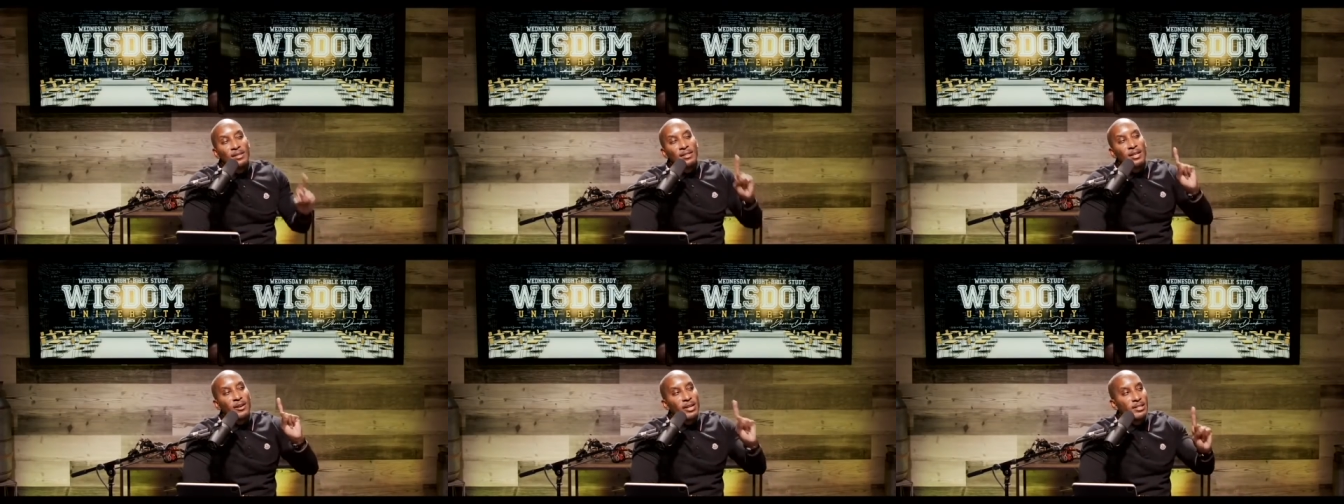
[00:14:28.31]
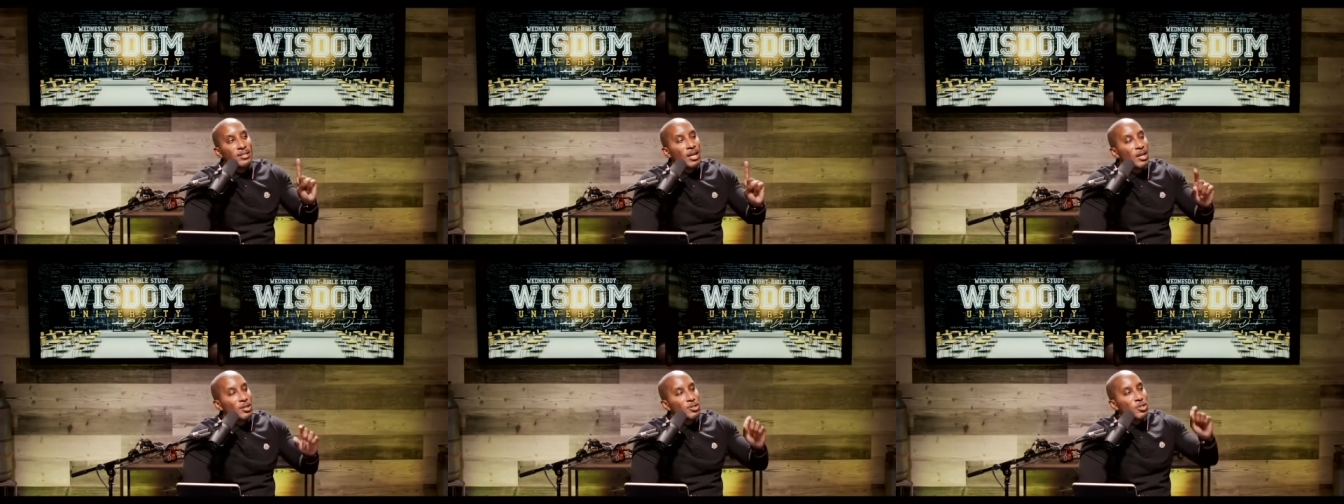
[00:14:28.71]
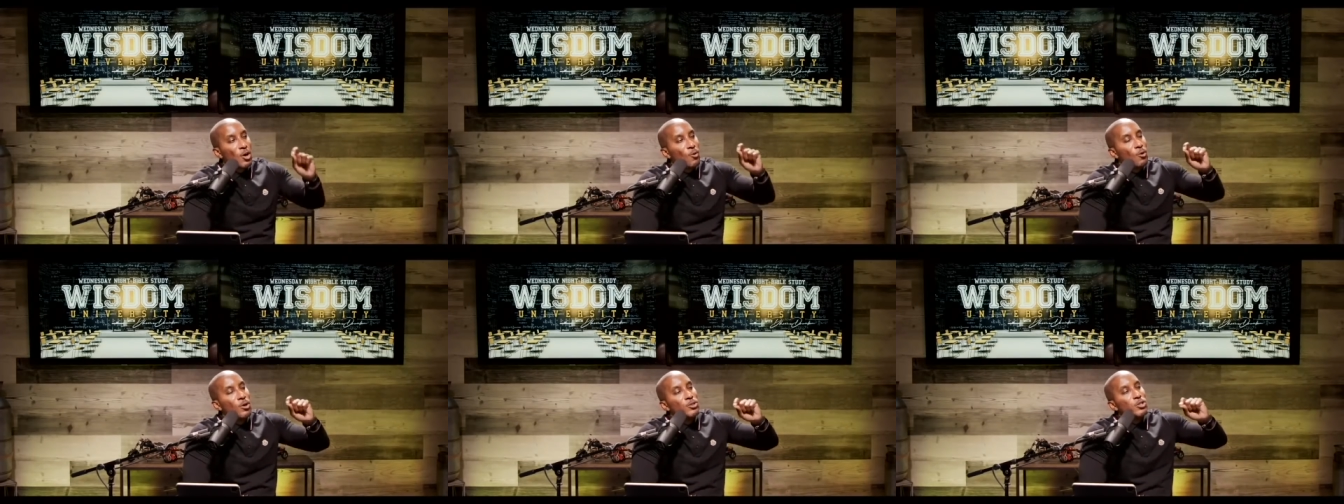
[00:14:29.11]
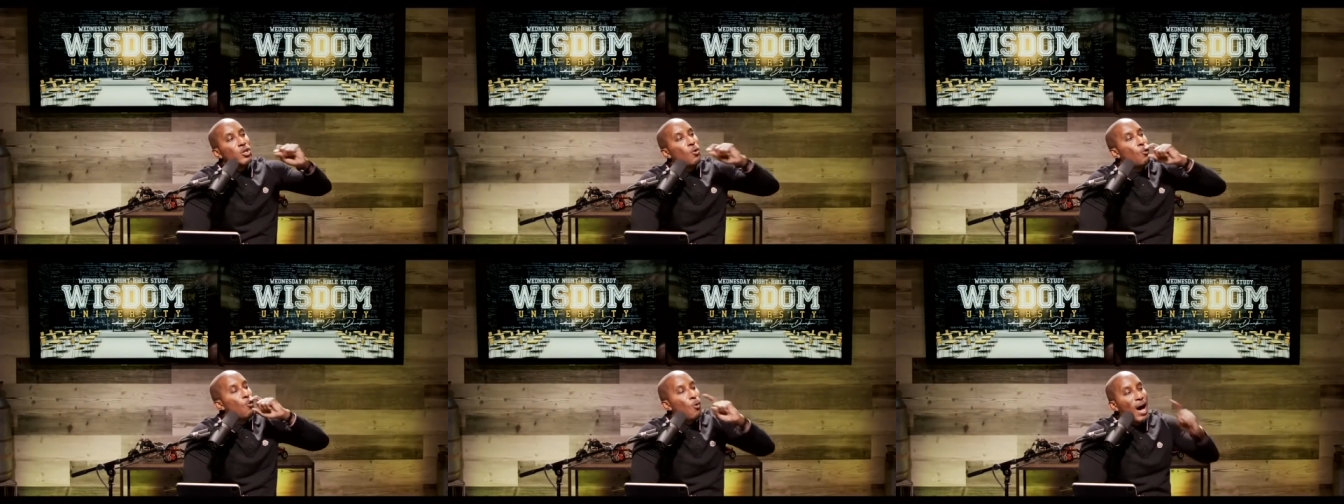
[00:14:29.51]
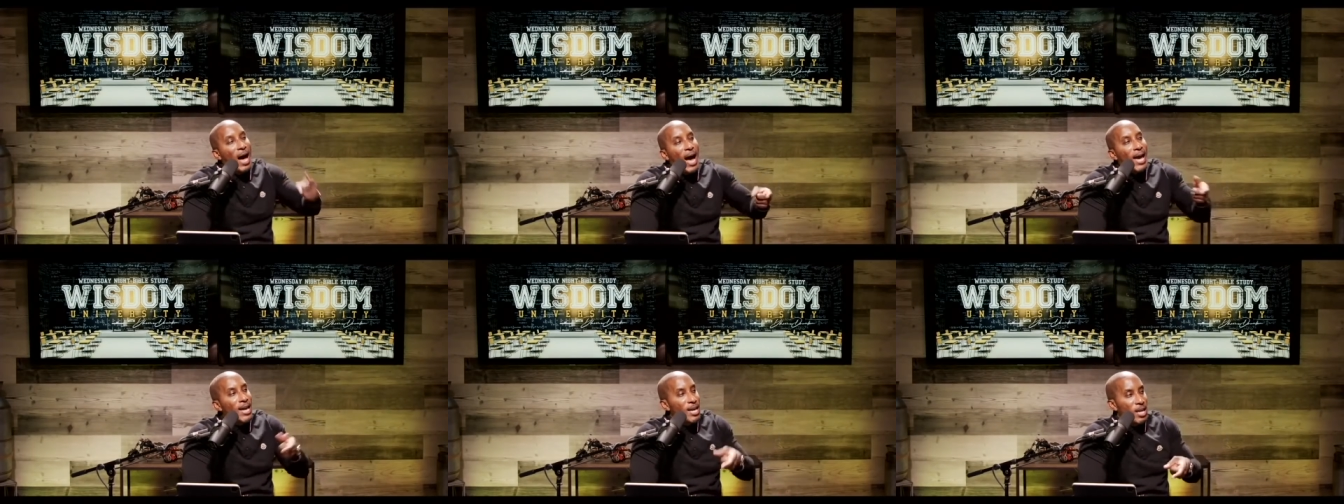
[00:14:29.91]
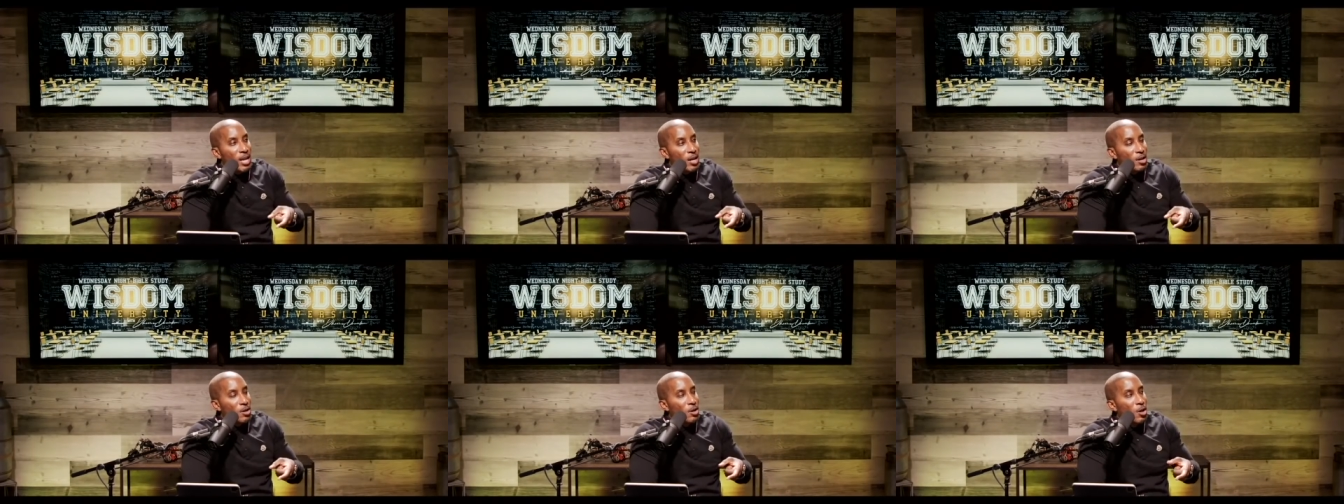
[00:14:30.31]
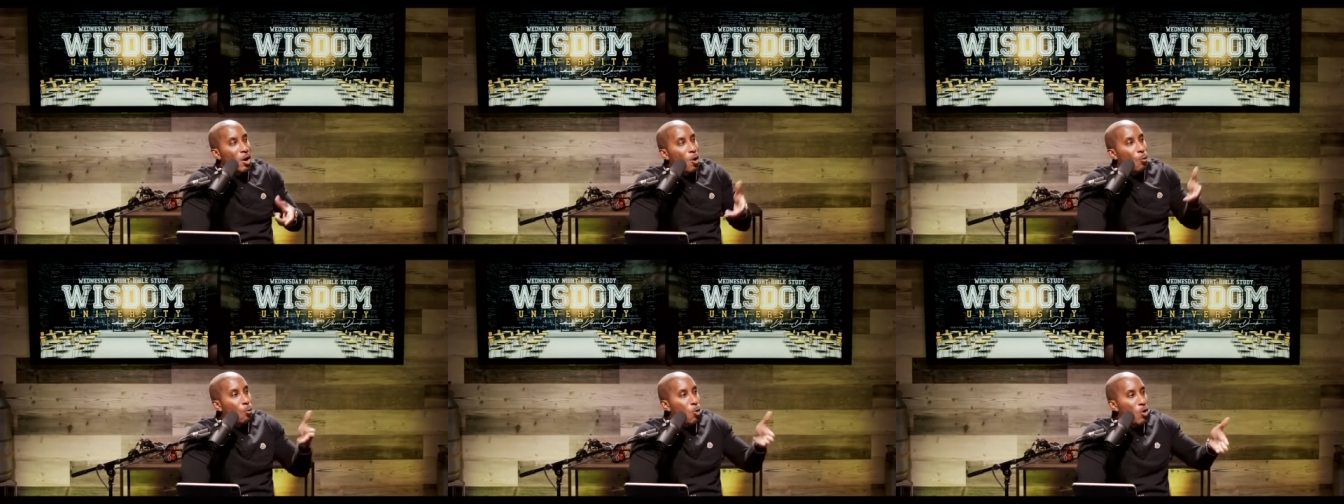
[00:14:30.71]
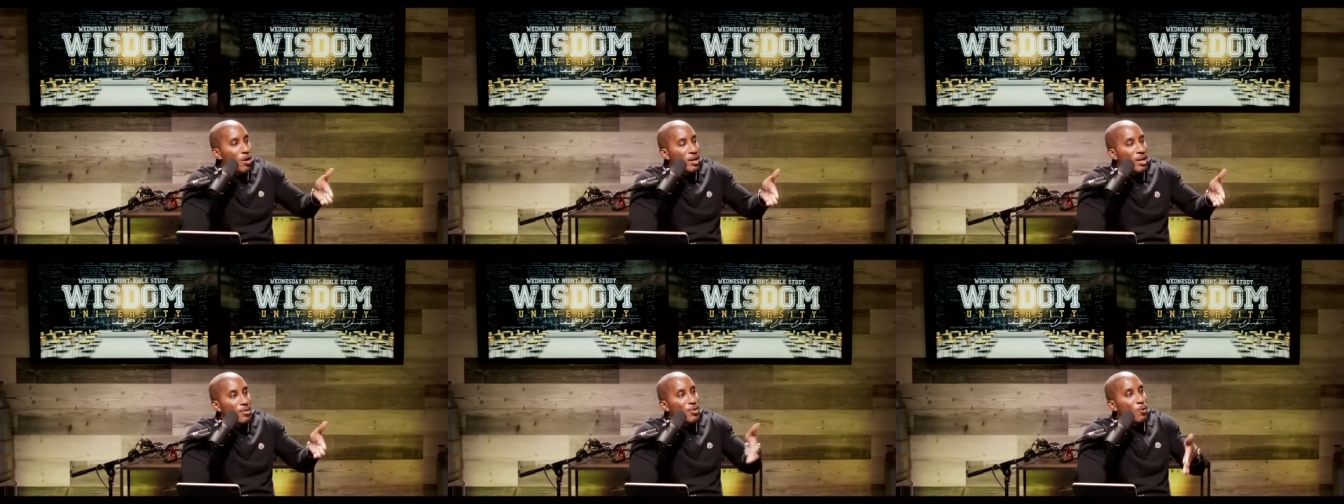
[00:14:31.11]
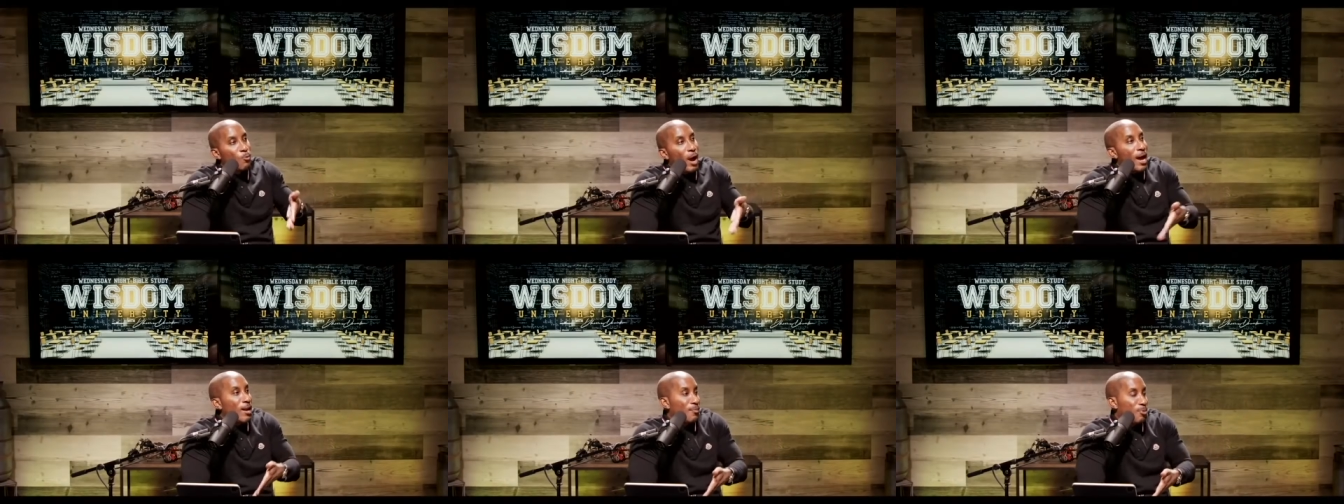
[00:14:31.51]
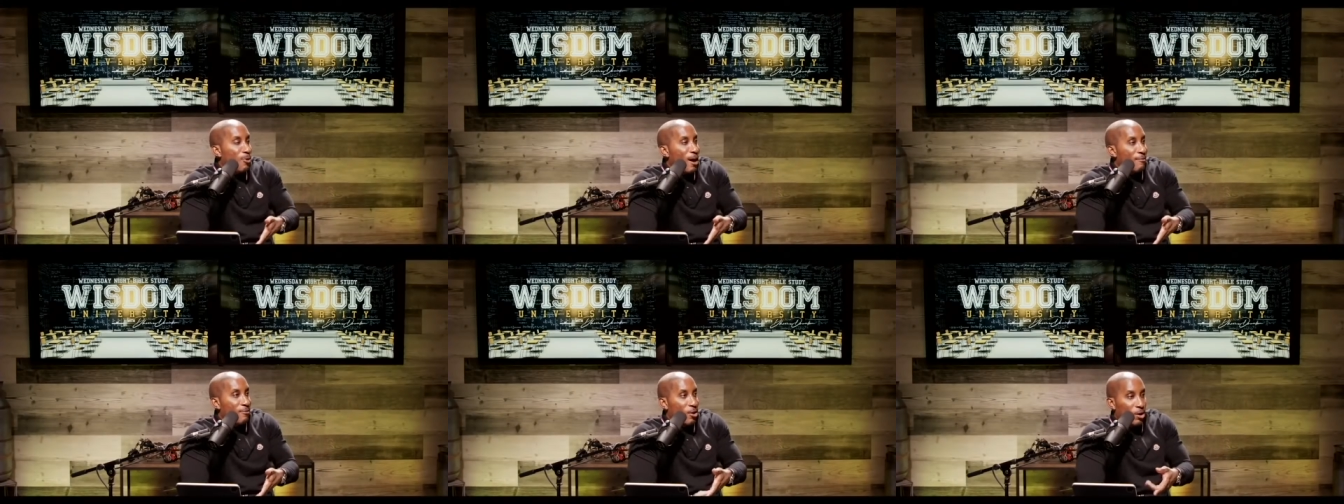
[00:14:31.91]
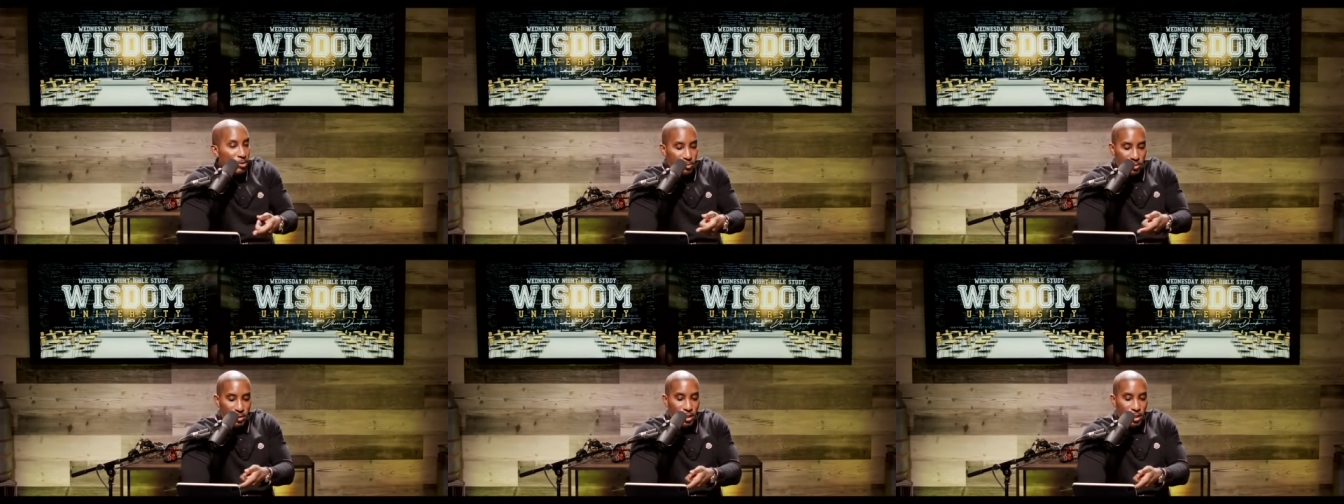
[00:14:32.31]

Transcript: There is so so why here would the writer of Proverbs,